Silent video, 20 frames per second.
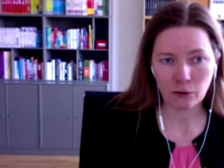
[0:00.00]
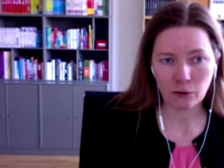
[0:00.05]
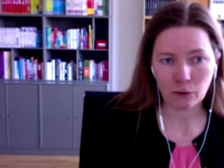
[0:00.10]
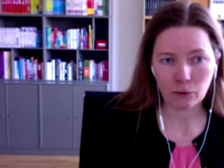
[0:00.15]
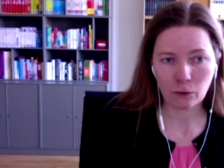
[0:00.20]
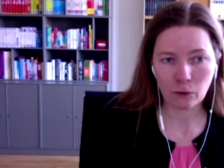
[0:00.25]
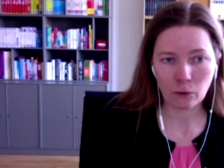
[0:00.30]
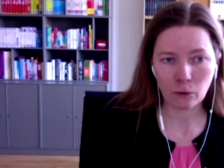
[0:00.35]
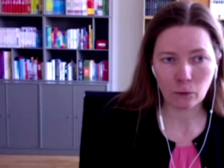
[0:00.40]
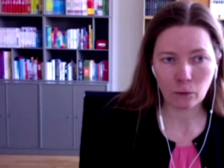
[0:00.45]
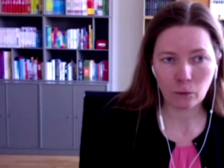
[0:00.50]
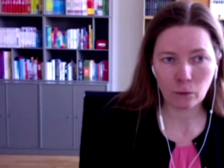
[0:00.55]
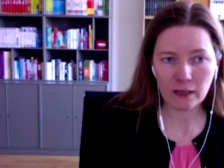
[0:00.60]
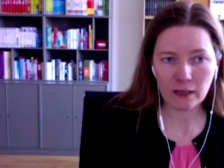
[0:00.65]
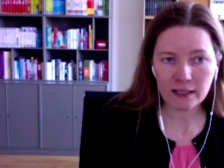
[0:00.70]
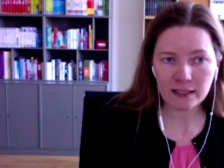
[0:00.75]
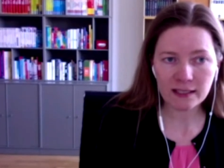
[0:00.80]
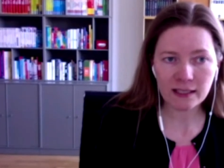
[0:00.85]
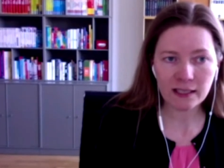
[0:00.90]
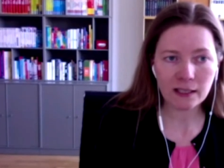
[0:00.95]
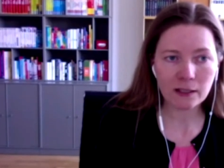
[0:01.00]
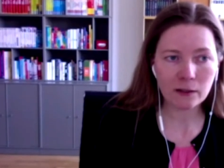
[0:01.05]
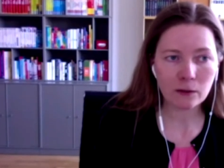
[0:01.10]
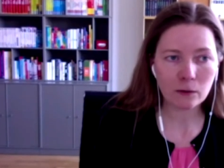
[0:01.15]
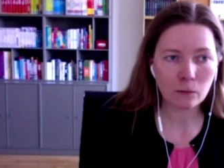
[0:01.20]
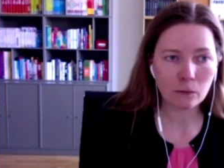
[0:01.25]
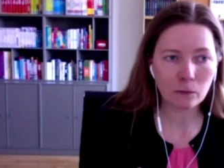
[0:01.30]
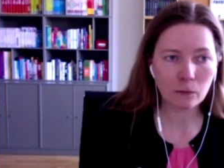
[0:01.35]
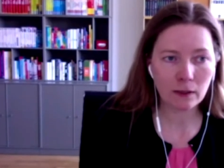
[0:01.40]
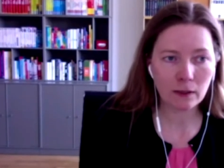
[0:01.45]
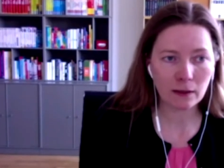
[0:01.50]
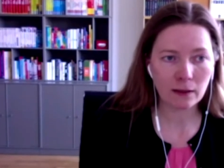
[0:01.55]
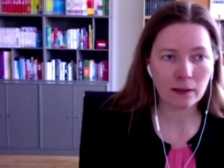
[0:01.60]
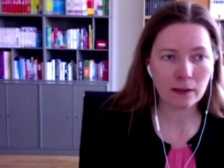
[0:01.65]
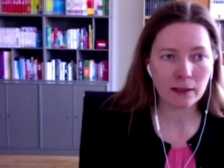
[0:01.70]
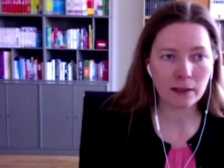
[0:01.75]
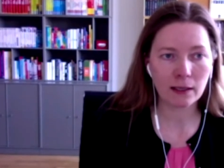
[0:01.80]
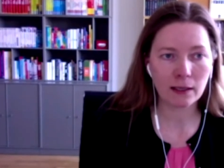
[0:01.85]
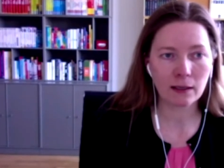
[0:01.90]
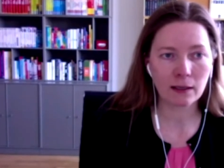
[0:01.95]
So we see
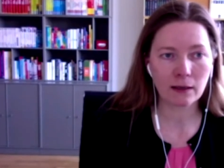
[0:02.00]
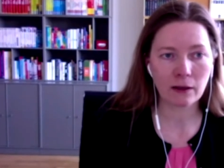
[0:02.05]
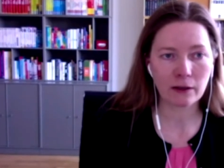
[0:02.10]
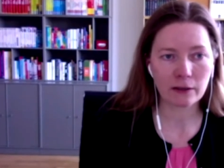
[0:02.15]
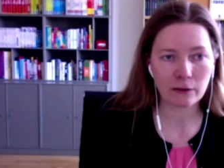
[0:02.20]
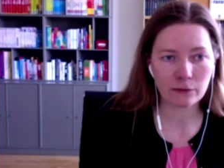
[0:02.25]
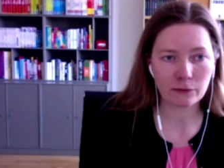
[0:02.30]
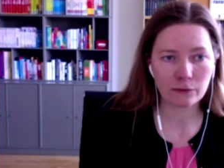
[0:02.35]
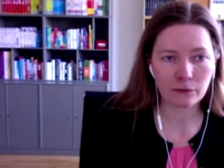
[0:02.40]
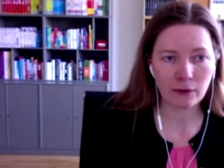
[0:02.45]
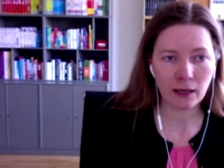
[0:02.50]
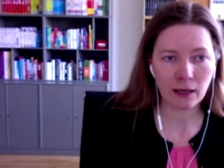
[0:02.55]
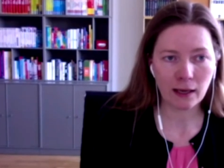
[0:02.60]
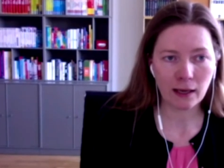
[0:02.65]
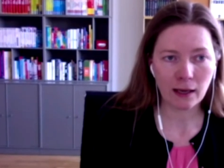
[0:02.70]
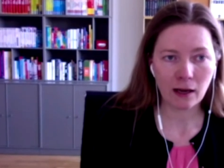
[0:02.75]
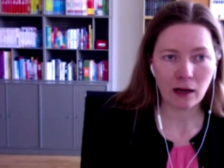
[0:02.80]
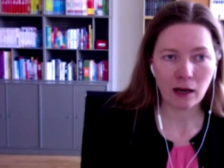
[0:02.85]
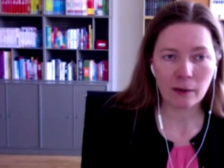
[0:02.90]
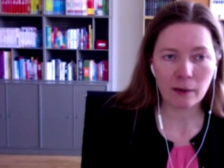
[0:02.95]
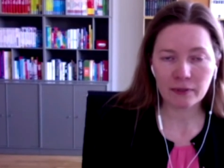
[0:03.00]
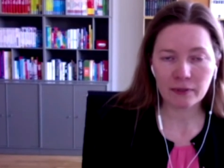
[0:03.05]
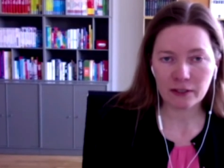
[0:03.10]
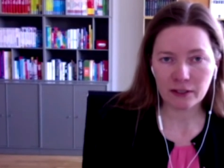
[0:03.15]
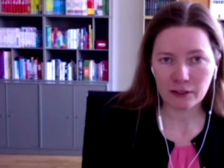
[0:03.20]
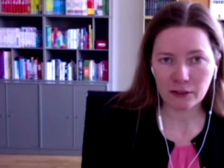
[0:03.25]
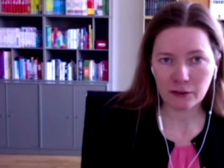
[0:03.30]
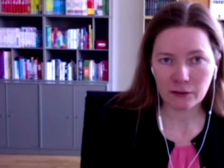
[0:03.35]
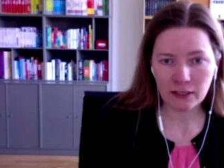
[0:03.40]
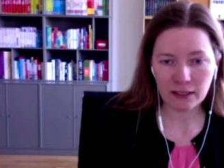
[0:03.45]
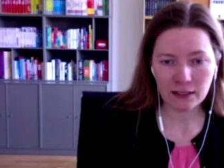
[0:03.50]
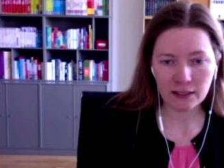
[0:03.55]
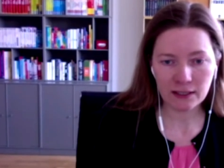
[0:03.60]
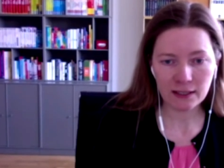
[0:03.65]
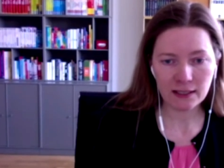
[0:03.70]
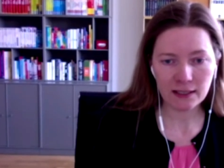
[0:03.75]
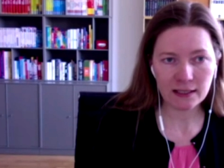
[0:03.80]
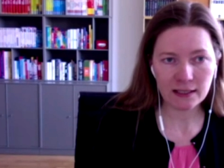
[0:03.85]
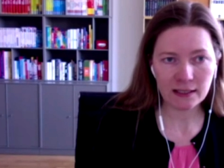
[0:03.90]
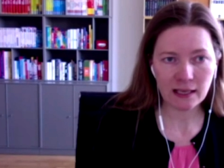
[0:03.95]
really a lot of
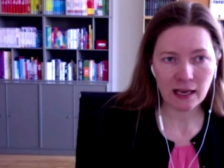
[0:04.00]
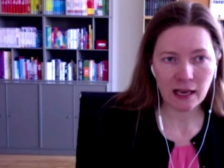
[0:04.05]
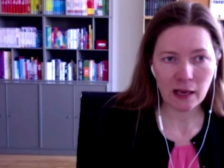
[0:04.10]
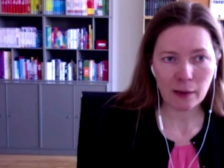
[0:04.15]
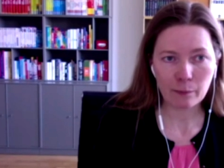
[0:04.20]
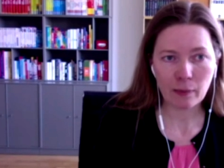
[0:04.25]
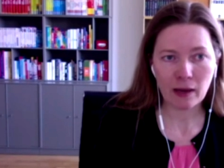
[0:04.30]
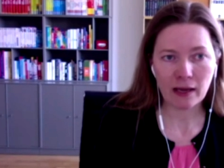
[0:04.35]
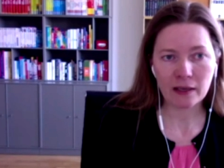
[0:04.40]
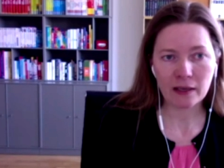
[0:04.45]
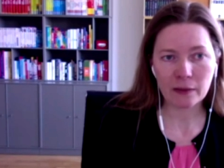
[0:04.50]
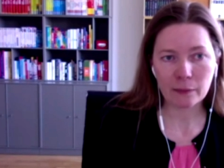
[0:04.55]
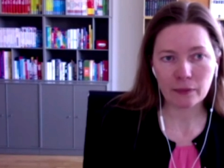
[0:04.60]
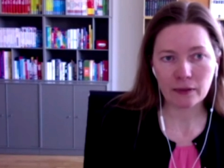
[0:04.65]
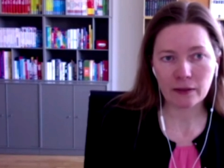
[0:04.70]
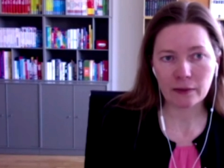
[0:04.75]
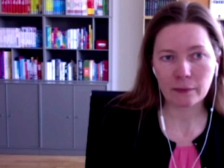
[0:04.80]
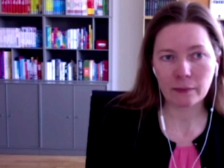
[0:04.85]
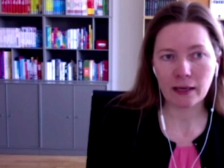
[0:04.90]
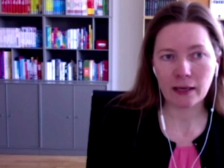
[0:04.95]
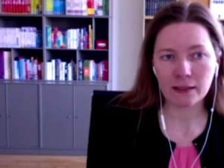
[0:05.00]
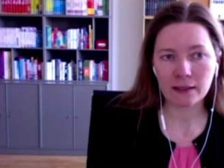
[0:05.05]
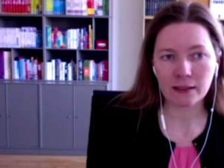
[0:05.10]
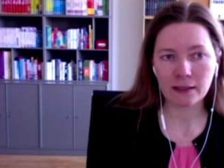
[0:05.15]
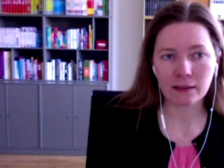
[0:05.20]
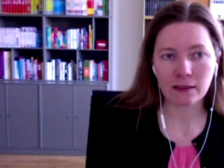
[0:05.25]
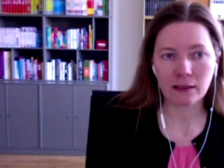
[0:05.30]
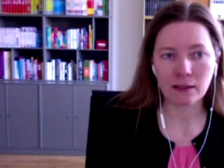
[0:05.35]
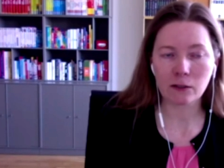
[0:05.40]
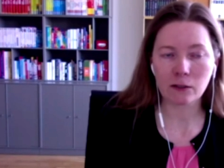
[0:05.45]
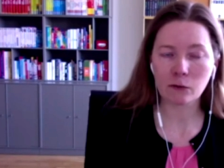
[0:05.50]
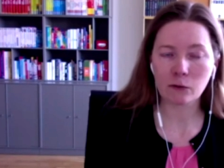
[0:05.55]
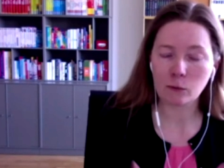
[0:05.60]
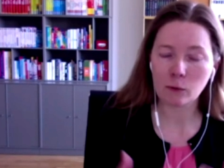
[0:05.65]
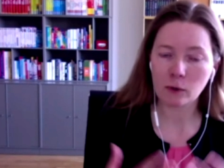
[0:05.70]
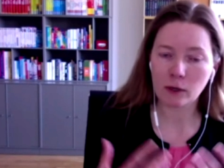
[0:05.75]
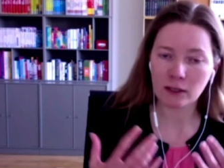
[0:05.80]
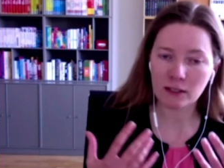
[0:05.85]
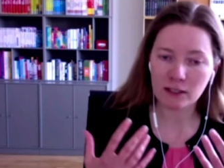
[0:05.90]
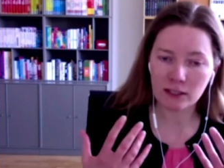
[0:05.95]
opportunities by implementing a
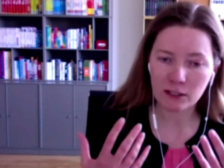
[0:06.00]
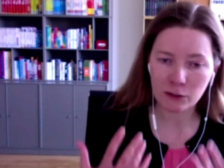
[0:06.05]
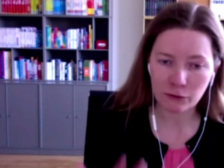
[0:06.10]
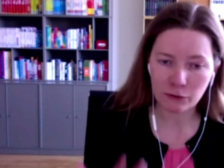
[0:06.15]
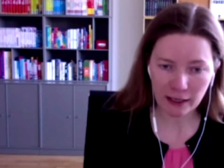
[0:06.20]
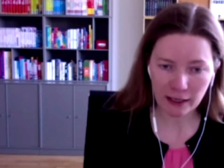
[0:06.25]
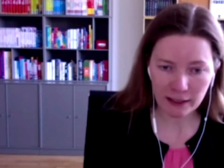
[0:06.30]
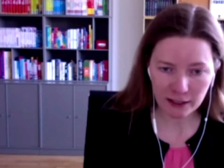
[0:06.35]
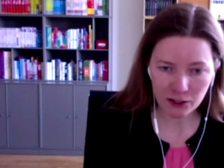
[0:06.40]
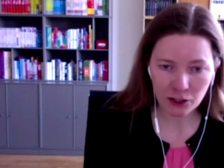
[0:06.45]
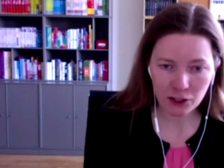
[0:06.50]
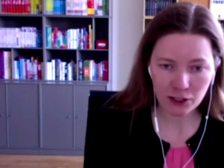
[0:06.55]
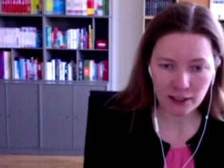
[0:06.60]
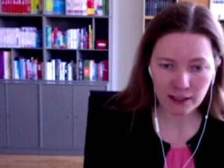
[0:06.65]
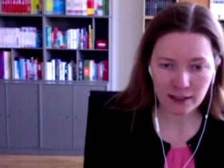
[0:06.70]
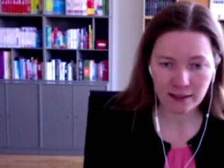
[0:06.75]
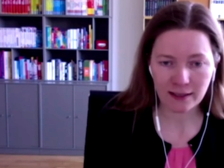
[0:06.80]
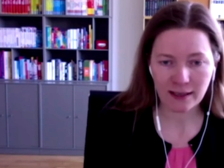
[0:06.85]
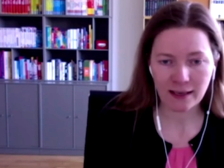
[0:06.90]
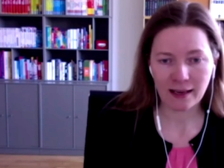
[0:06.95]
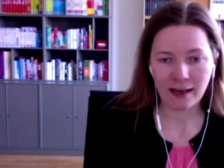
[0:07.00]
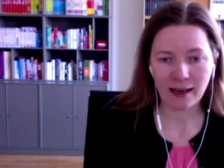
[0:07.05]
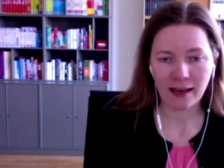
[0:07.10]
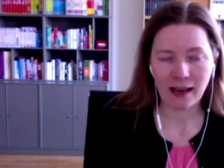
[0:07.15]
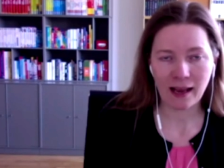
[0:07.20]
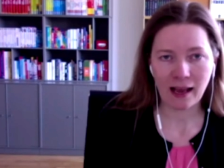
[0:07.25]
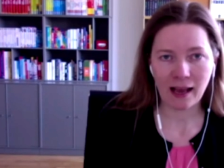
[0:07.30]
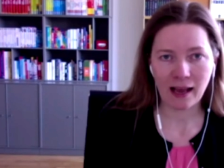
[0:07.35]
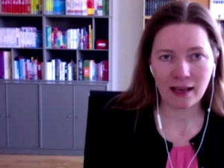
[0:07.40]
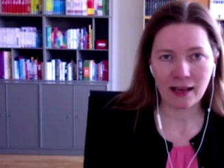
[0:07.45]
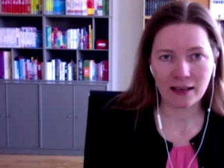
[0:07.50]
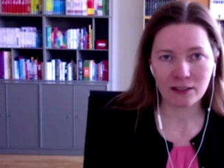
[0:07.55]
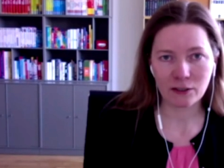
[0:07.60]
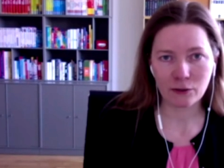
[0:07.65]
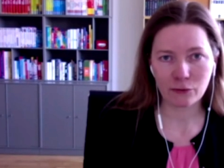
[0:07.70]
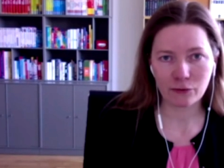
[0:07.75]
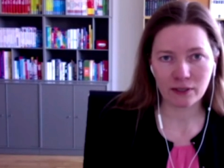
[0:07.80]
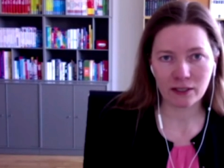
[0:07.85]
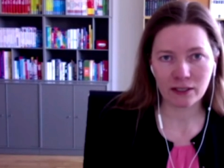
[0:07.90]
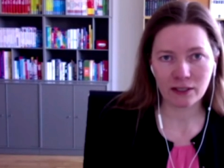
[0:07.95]
new work strategy
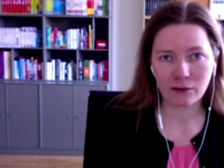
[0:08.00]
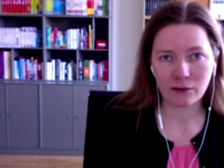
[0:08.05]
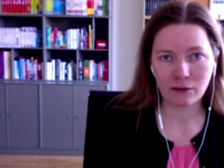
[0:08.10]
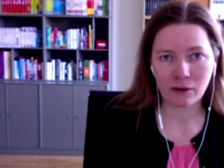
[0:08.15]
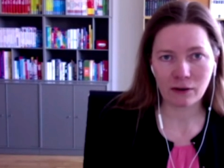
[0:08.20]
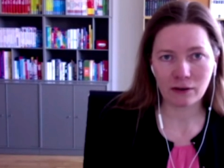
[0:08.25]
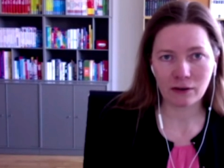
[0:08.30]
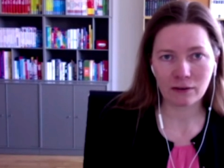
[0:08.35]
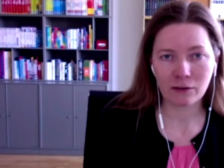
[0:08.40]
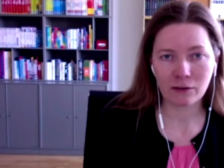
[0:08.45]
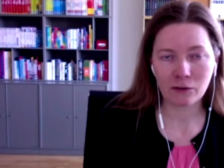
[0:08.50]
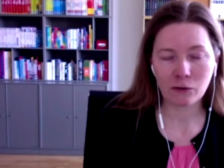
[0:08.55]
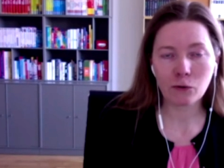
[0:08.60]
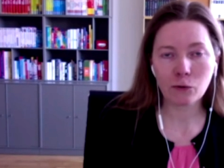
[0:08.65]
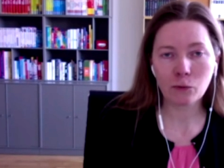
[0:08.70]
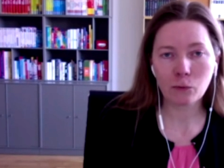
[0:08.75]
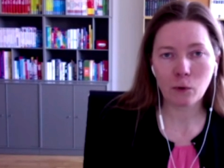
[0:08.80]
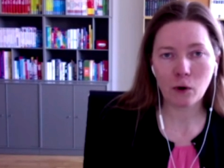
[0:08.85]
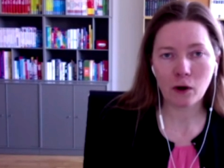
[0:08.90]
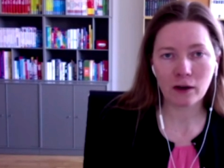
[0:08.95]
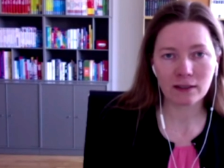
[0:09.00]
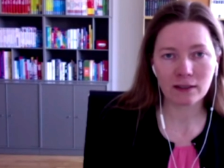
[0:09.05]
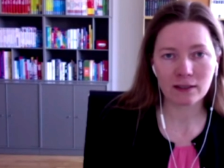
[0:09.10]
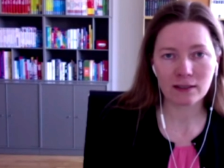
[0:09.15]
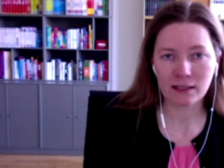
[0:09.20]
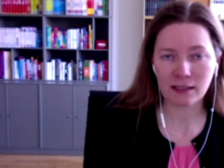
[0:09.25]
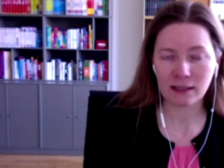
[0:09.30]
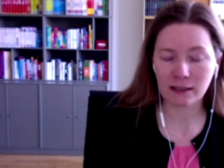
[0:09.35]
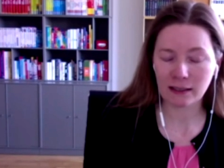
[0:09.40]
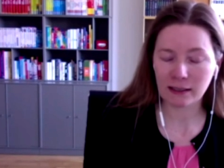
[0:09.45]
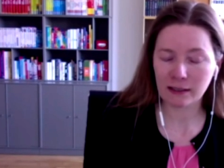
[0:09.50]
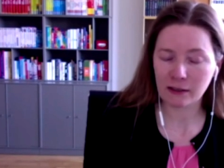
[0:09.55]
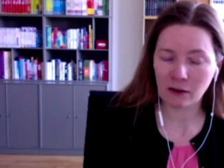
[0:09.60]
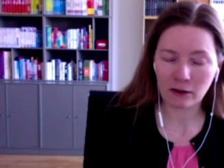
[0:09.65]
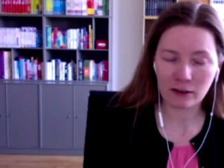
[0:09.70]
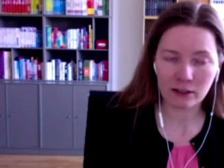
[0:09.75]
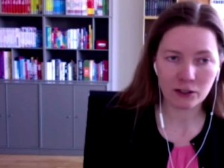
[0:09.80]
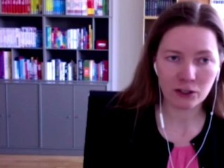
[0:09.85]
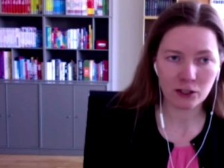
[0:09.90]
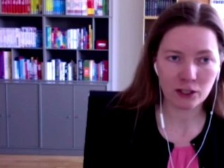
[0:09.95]
and different new, new work
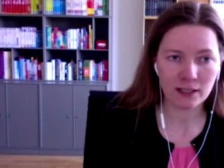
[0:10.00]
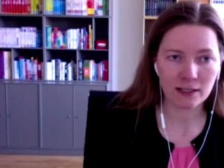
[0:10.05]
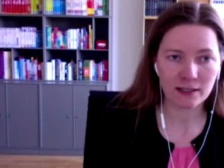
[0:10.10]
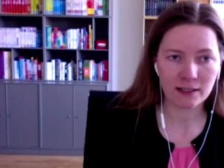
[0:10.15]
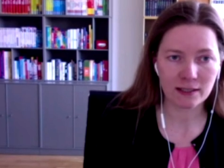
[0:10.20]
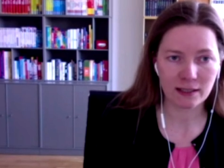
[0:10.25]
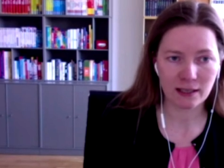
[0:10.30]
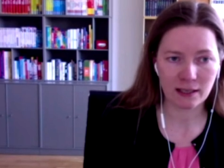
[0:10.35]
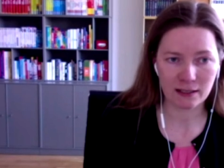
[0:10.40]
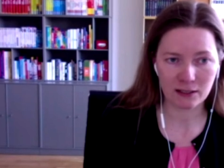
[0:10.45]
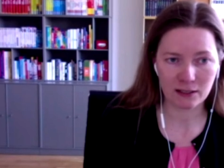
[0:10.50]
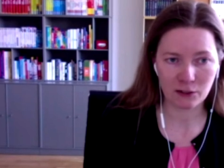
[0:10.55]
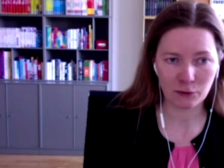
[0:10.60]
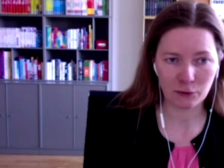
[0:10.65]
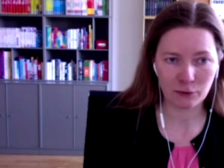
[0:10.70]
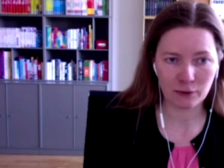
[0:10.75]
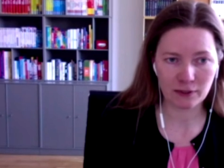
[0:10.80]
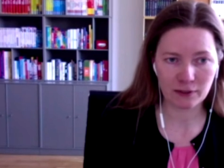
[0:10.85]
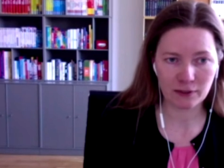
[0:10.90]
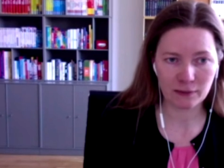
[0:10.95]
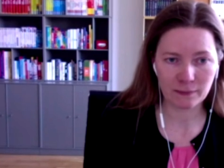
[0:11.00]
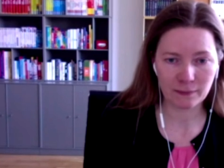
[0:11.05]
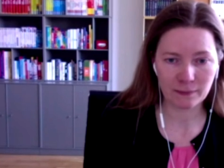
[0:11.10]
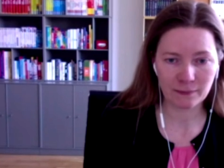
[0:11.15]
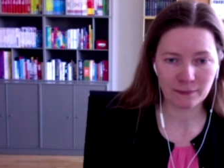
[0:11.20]
technologies and tools.